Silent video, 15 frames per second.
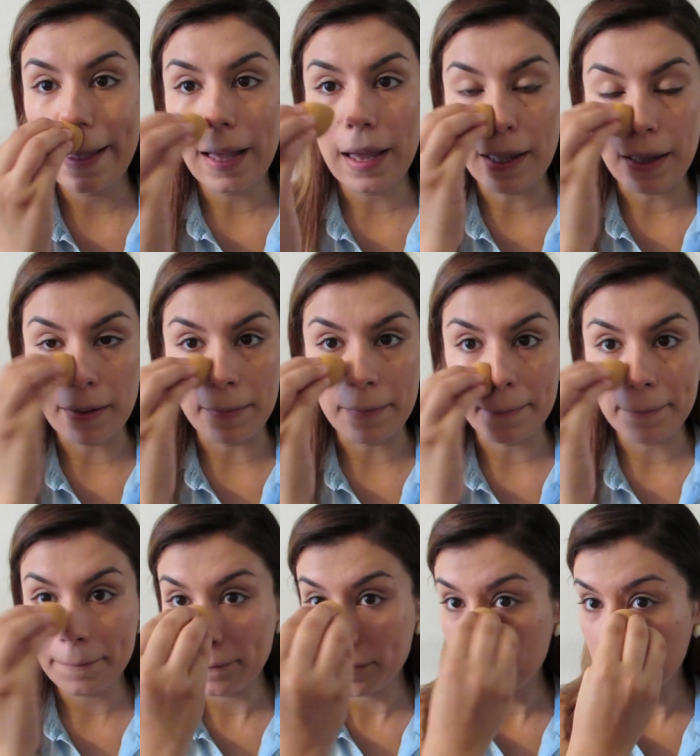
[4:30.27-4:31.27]

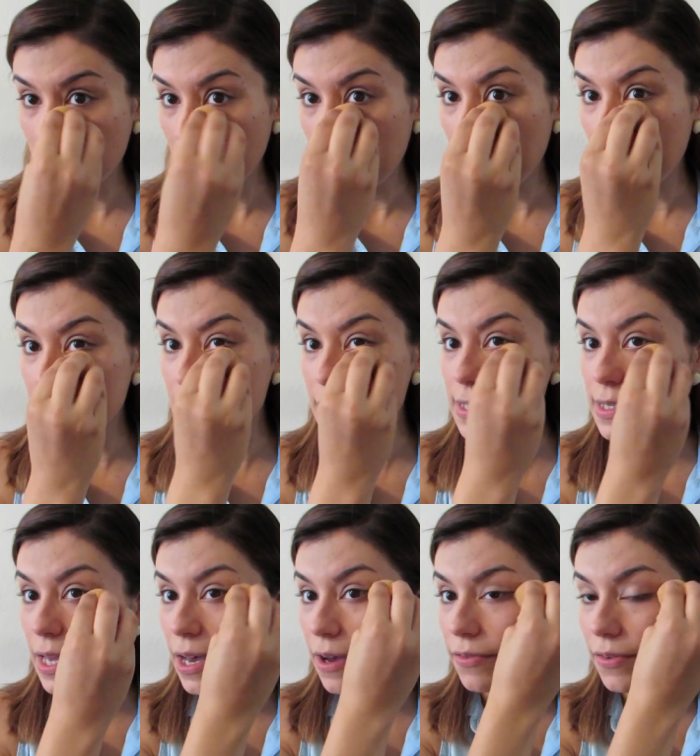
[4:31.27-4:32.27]
Um, it does
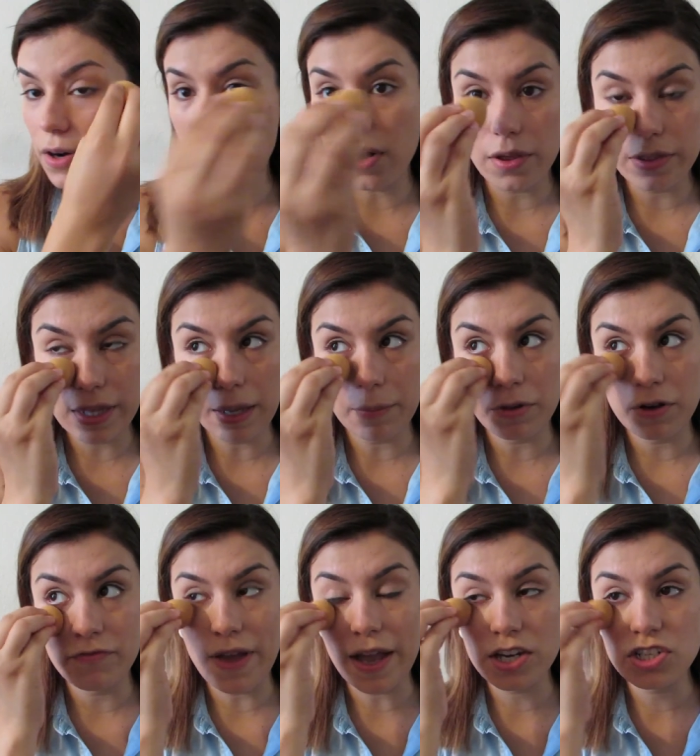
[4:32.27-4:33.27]
cover all the
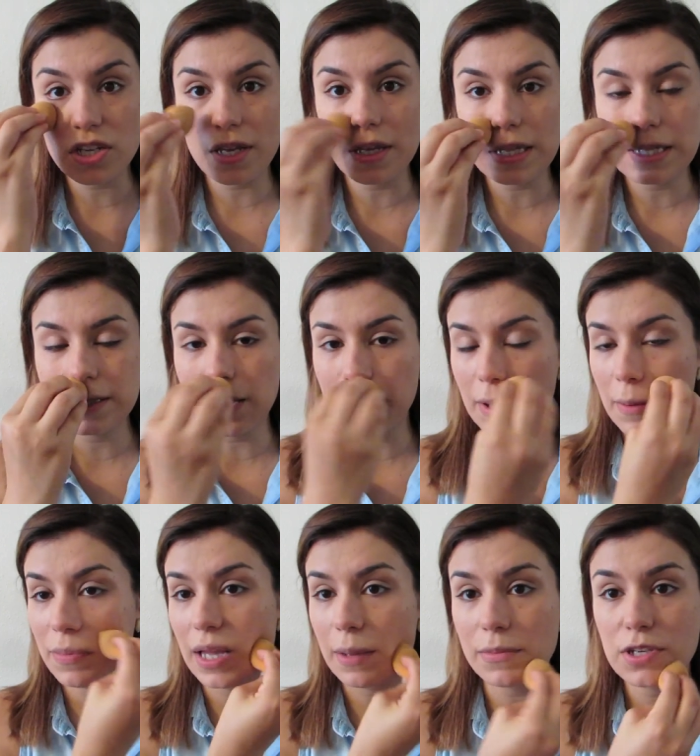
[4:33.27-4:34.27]
imperfections, all my
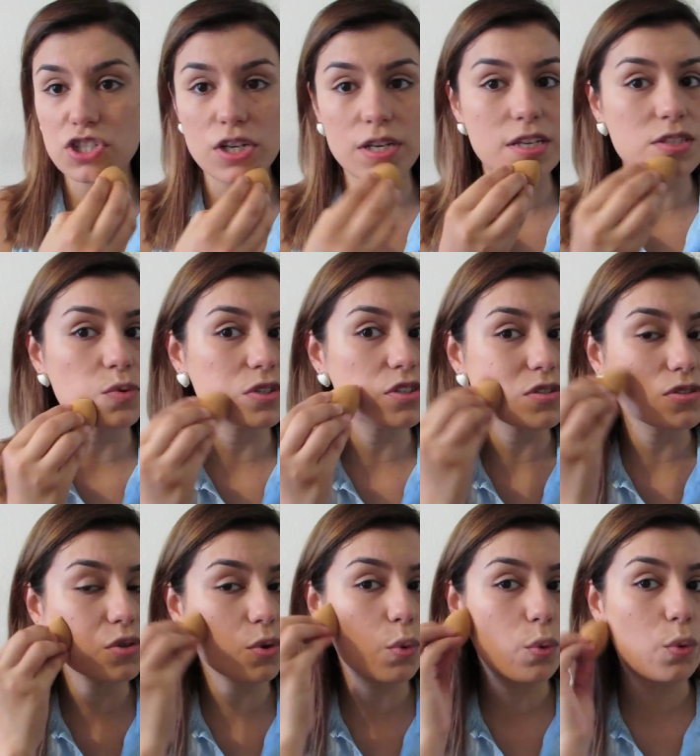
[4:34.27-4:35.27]
blemishes, which
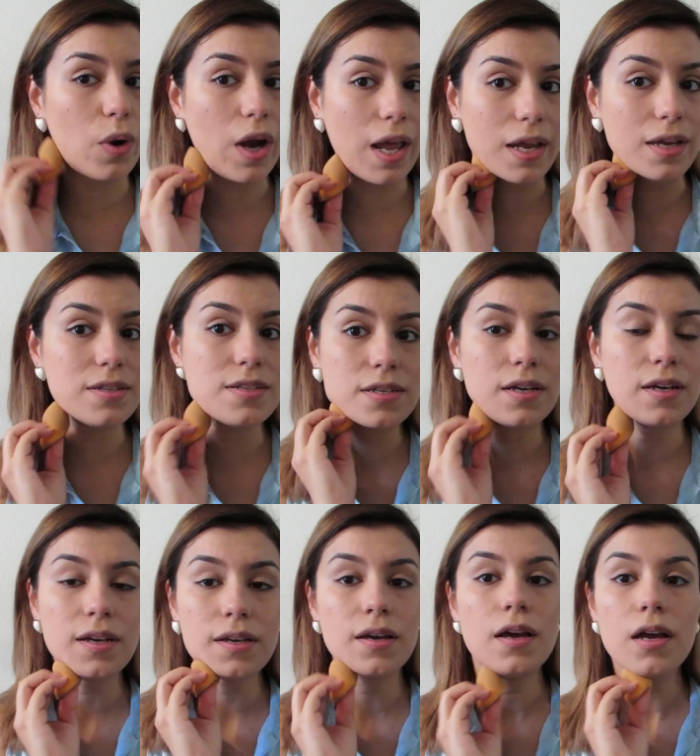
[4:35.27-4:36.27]
is great.
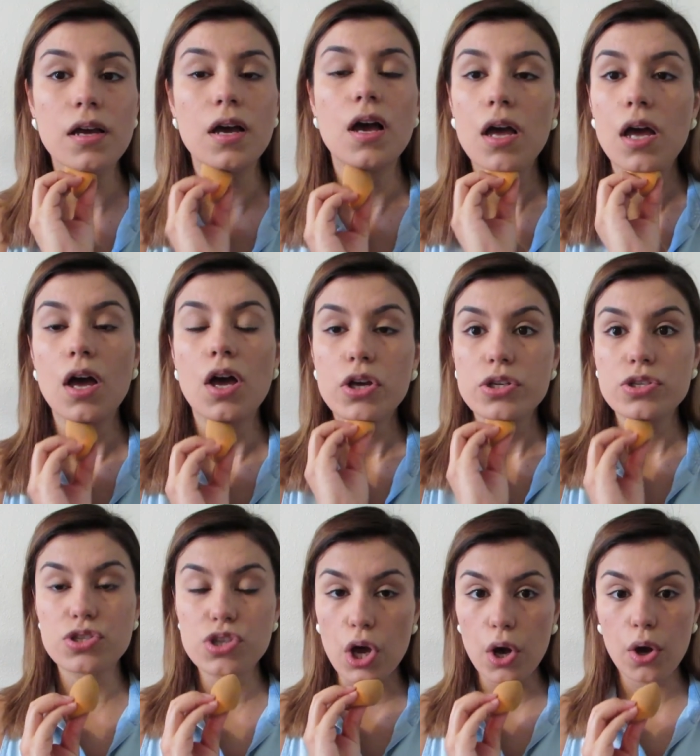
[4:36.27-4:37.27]

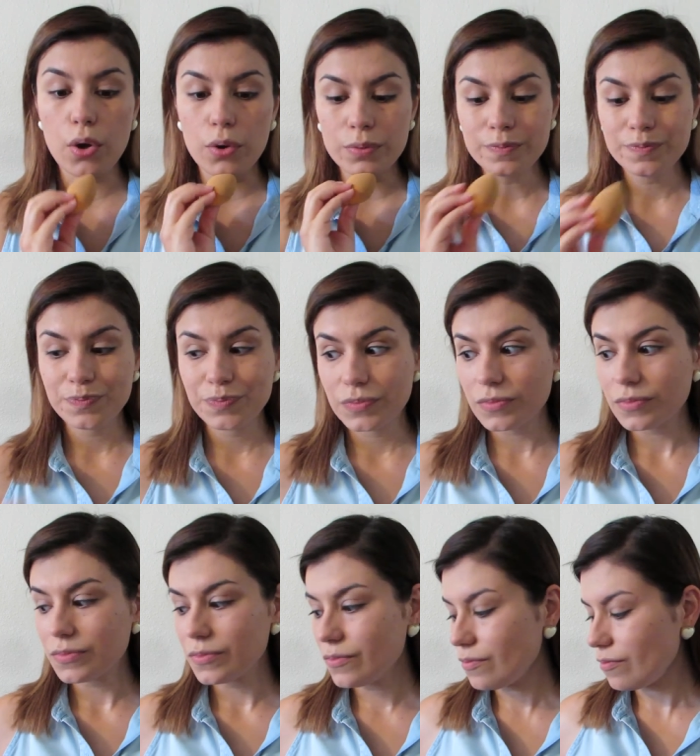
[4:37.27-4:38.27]
So
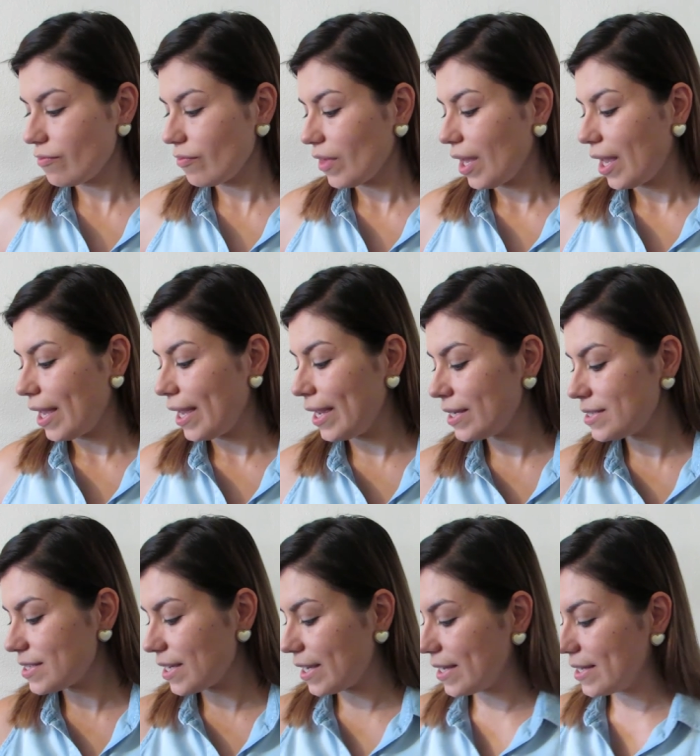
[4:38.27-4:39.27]

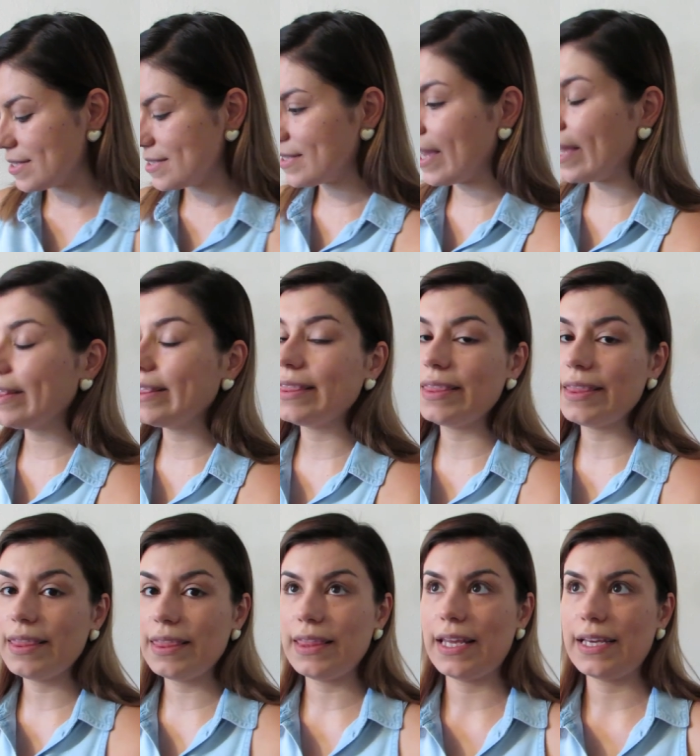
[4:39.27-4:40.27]
it is,
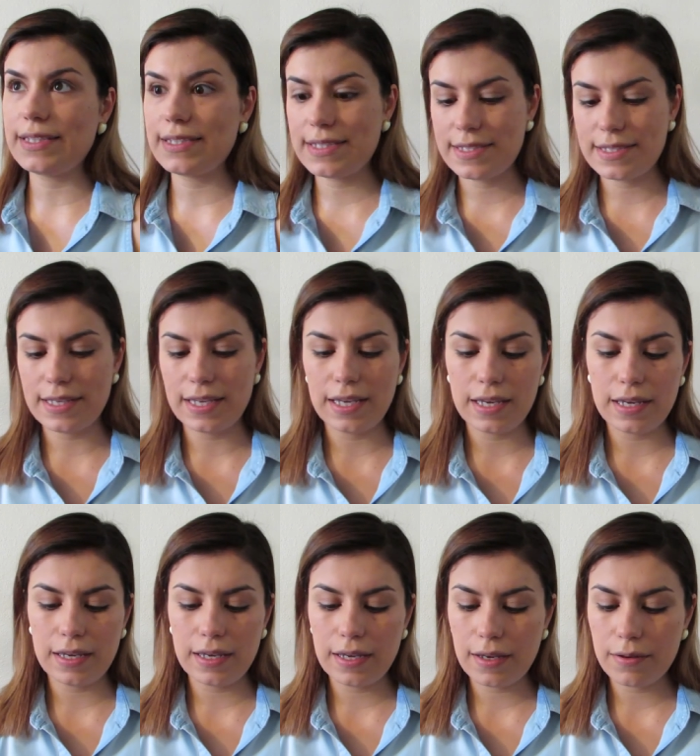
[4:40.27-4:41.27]
let's
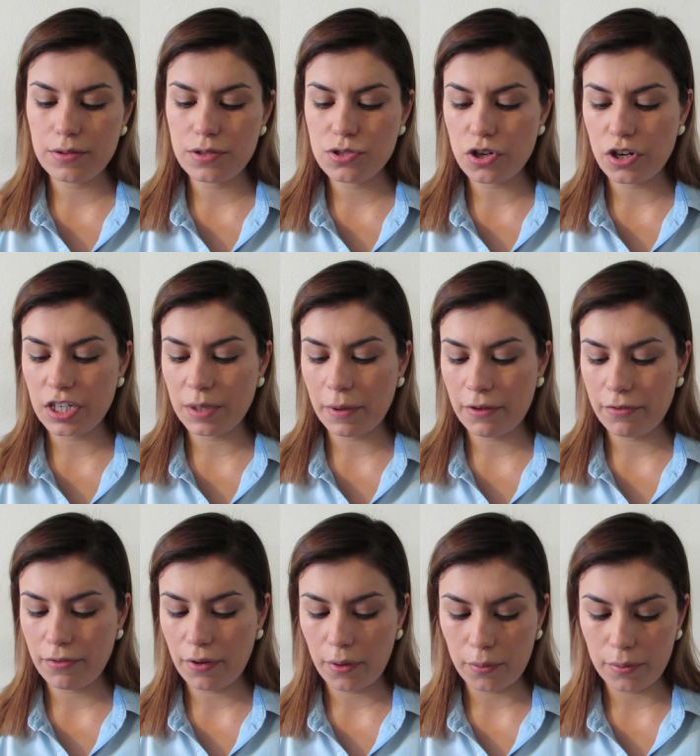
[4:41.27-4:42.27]
see, I was charging my
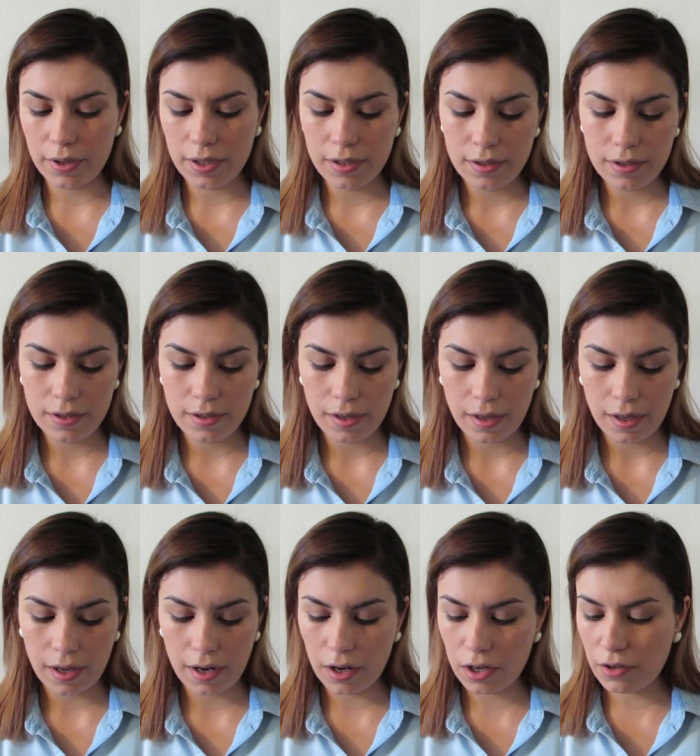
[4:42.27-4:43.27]
phone.
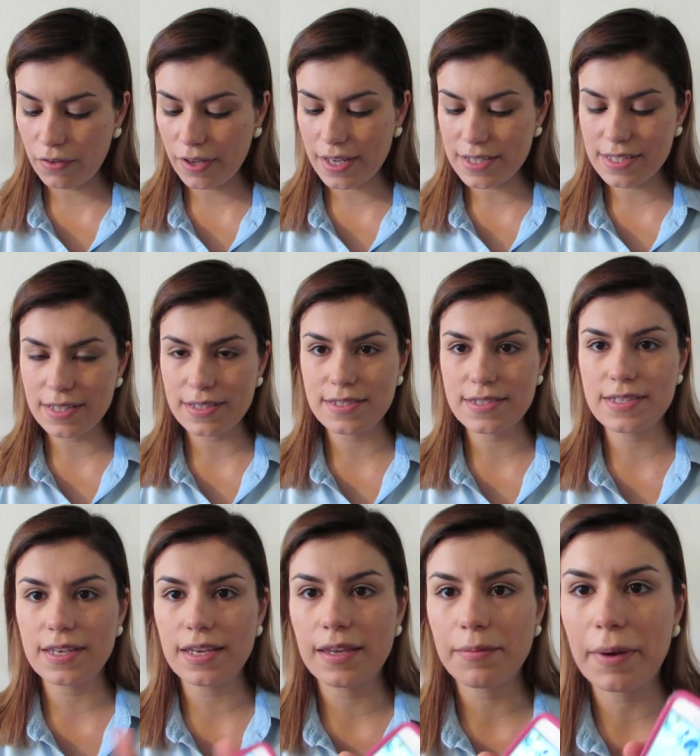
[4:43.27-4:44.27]
I don't know if you guys can
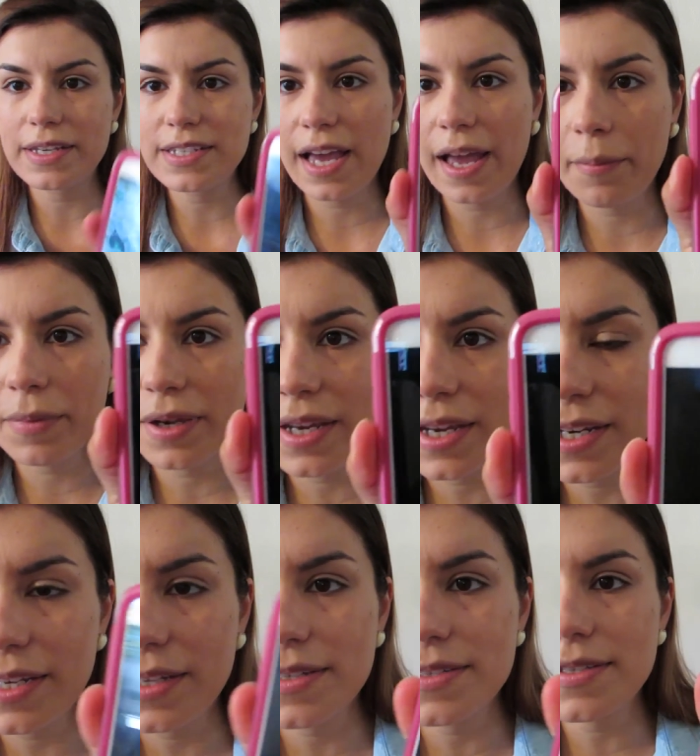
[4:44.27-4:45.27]
see my time, but it
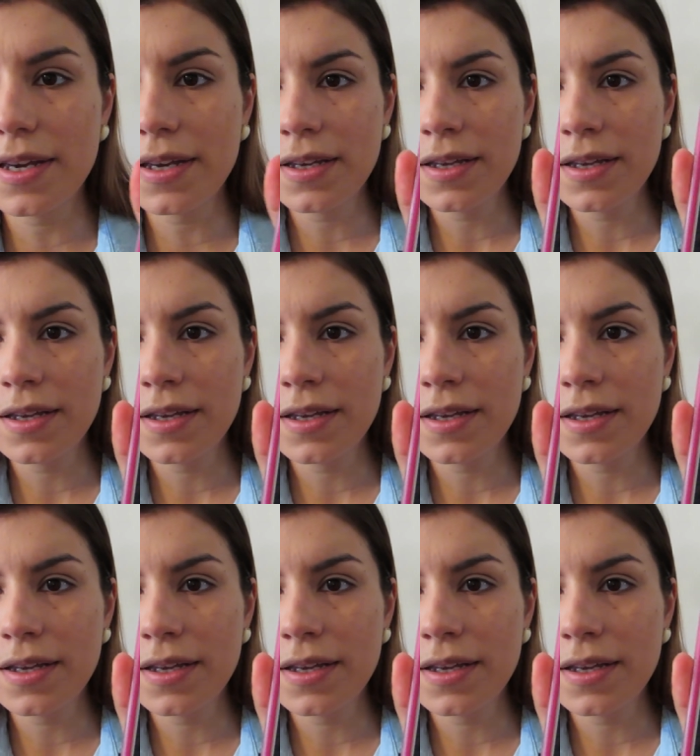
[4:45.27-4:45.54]
is, can